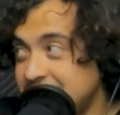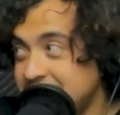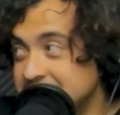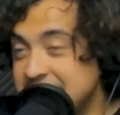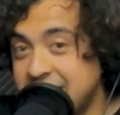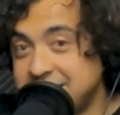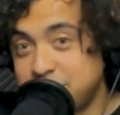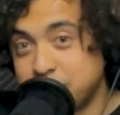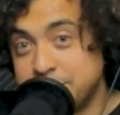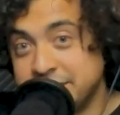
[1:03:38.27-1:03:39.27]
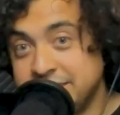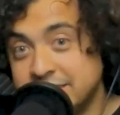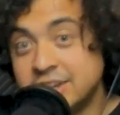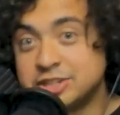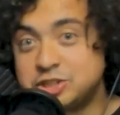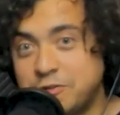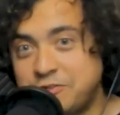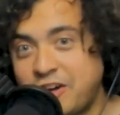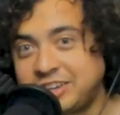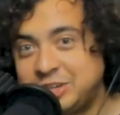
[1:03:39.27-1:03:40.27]
93 million. So
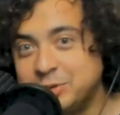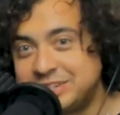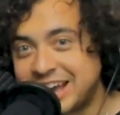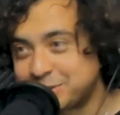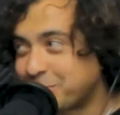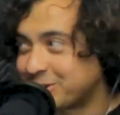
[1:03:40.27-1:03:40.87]
fuck you Dashboard